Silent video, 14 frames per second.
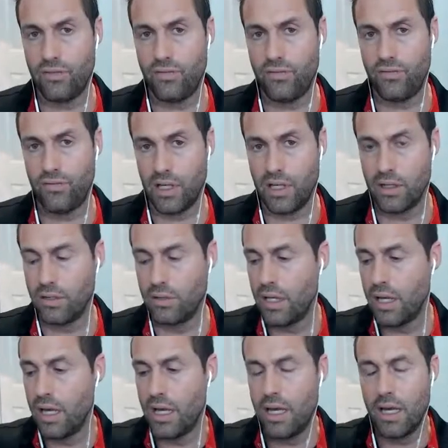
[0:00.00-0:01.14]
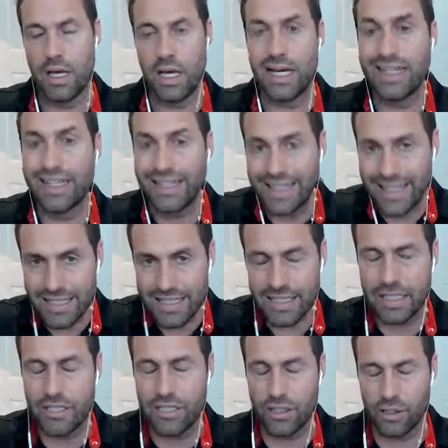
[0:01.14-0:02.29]
field
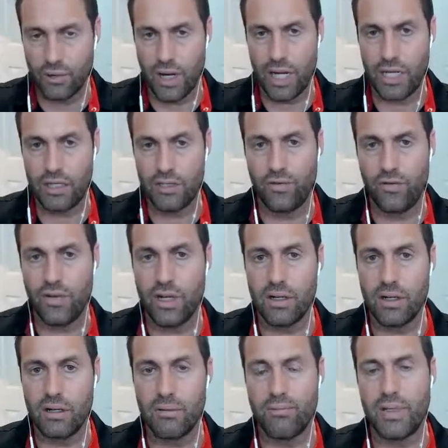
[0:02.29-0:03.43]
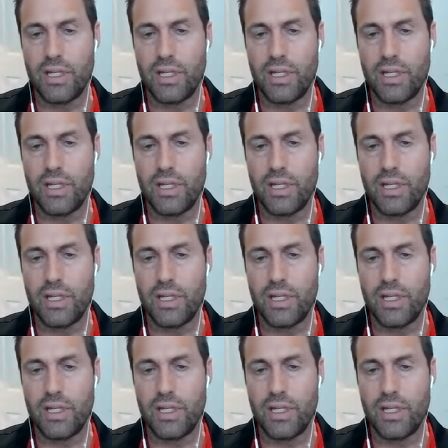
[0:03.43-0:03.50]
elicits the greatest fear,